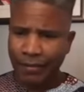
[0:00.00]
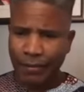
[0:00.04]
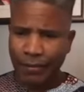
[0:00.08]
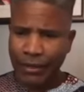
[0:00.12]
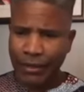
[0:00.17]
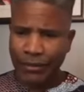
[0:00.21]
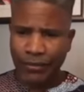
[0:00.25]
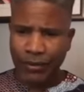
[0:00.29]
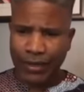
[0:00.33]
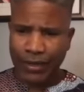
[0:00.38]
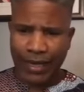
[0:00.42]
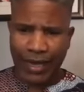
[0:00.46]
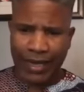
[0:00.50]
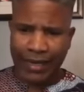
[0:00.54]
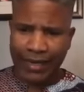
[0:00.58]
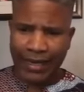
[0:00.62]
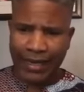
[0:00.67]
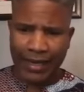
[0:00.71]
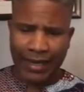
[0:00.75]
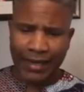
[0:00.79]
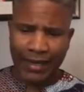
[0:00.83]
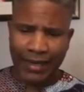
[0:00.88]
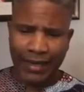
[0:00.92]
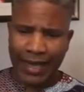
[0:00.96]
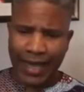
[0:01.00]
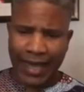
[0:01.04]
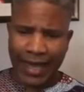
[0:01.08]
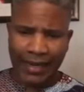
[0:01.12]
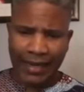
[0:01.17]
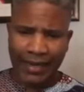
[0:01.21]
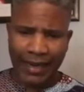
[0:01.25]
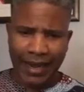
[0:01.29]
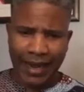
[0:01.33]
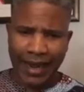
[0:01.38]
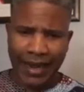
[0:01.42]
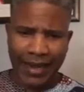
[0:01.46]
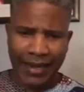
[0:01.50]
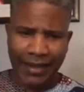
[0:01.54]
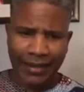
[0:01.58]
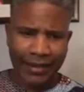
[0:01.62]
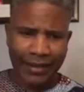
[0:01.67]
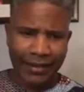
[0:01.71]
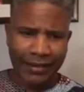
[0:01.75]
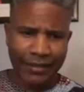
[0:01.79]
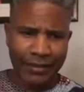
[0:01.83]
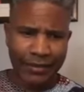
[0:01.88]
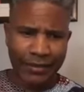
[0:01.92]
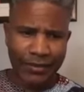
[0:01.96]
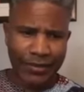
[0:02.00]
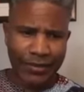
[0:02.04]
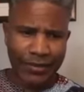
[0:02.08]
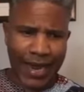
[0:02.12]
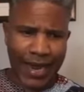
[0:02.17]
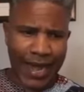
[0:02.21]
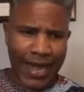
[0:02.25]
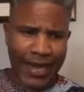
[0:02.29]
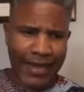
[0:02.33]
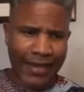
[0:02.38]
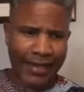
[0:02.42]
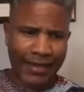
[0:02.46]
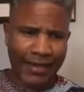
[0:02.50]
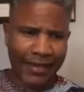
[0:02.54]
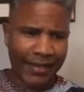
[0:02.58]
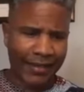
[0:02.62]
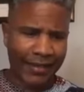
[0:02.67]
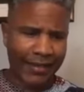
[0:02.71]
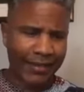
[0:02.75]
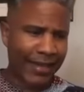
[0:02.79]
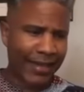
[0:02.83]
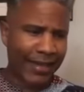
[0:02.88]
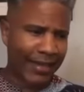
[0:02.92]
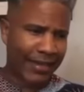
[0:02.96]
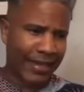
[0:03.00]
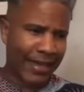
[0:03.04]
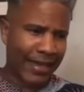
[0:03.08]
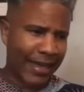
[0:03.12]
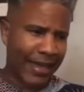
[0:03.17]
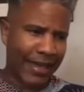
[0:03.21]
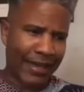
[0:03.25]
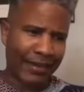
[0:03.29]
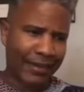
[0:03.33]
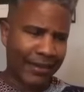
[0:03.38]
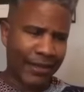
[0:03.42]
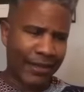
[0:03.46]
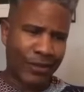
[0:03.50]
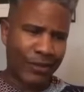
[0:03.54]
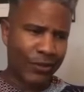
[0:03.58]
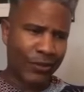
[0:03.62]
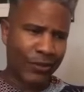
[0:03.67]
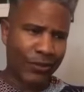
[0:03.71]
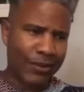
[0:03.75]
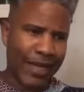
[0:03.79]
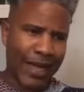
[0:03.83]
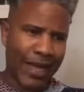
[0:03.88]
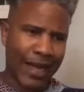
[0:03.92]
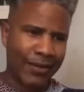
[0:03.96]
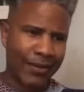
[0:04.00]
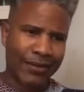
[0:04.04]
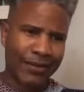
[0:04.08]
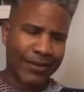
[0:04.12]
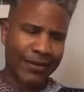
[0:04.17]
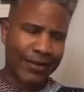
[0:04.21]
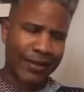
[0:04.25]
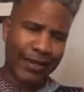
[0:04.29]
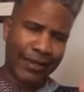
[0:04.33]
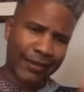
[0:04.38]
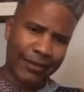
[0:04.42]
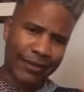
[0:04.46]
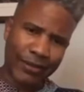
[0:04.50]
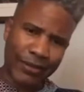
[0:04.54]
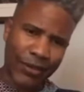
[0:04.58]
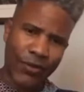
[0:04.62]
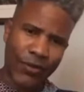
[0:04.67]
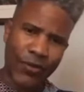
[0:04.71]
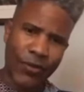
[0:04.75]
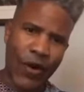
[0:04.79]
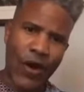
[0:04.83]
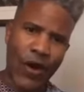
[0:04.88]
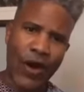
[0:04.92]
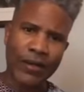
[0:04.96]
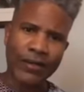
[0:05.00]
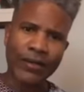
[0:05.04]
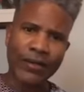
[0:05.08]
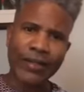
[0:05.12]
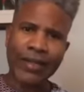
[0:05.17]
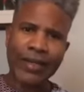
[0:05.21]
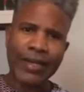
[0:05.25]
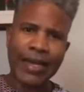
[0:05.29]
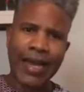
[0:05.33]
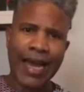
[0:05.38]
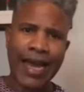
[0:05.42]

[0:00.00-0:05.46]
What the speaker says: between like late 80s to 90s and then the 2000 and so on.